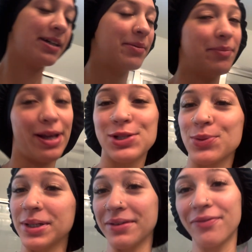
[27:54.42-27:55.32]
May
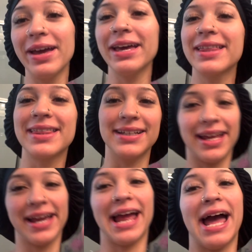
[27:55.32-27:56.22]
25th, the
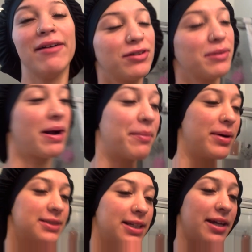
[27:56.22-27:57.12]
day after my
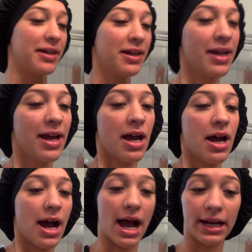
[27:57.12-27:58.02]
birthday.
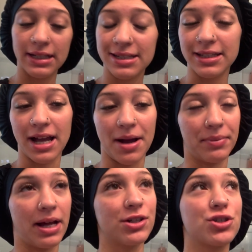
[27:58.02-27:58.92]
Honestly, I'm
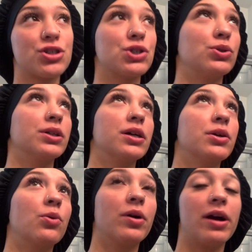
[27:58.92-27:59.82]
not sure
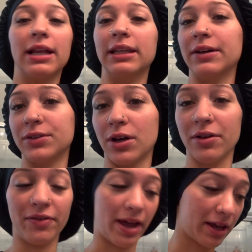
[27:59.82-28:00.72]
where I left
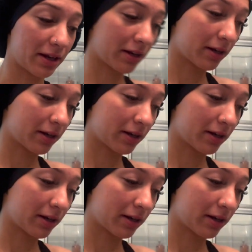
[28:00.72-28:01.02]
off at,